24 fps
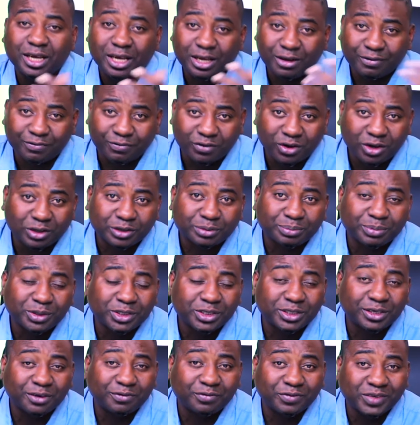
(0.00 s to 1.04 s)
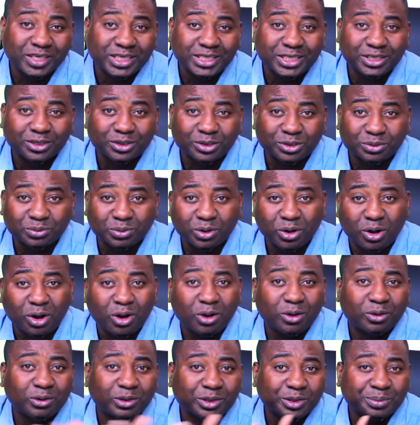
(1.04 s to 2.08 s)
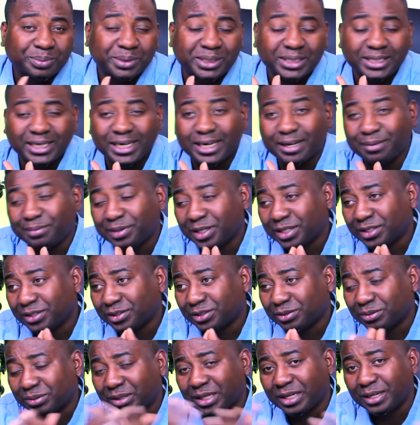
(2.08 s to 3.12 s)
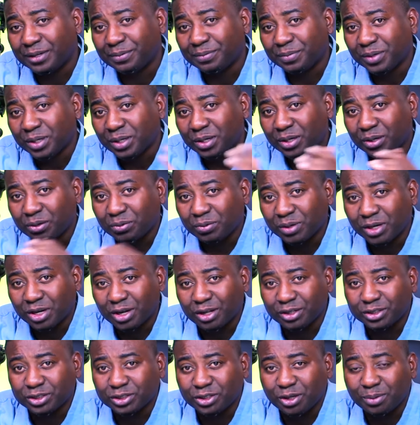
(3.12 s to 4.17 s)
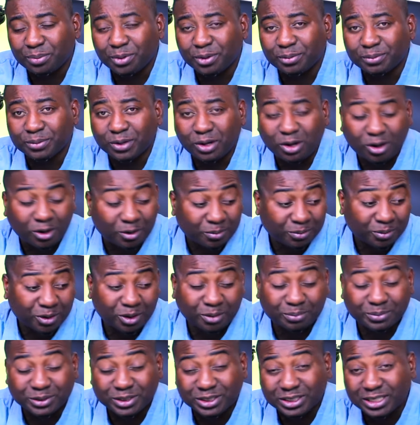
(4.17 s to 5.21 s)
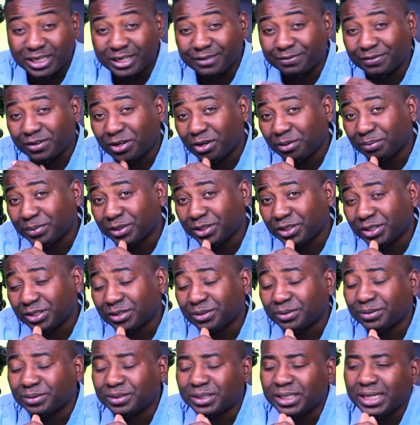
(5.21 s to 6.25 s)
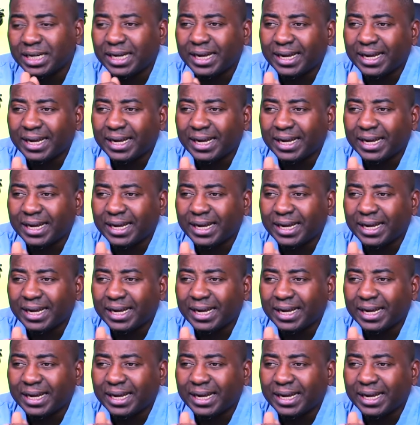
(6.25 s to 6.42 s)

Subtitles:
Of course, music videos will always be there because we got some up the sleeve coming soon.